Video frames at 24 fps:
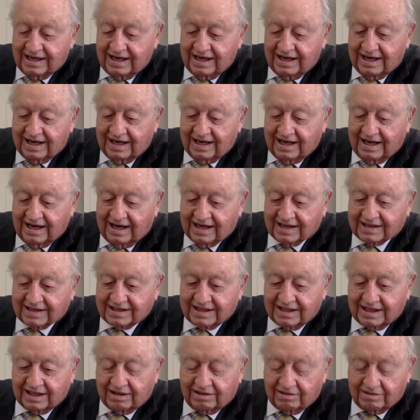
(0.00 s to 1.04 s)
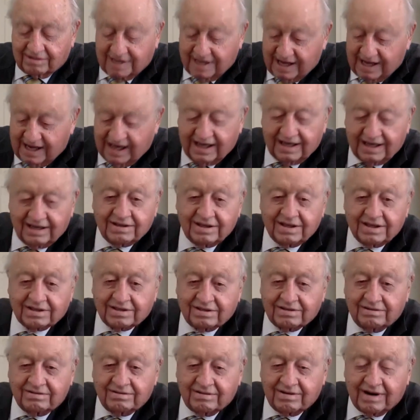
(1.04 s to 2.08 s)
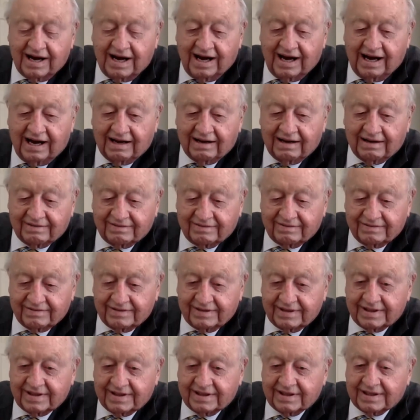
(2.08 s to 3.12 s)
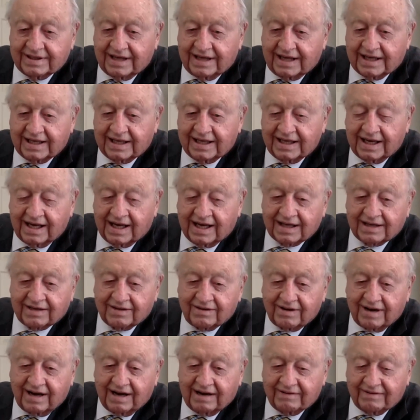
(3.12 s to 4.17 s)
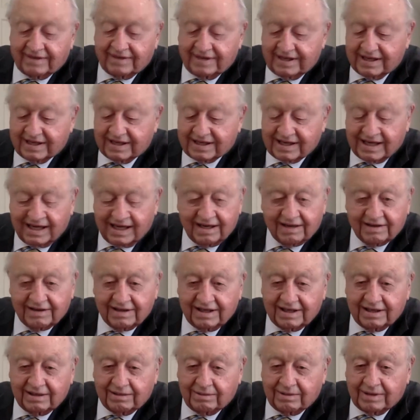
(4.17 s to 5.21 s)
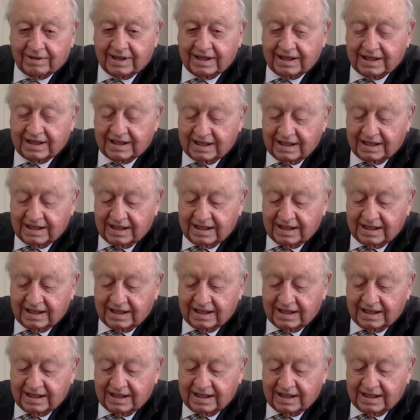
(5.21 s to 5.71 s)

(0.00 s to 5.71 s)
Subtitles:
I said, okay, just drive. And then I didn't like driving the town anyway.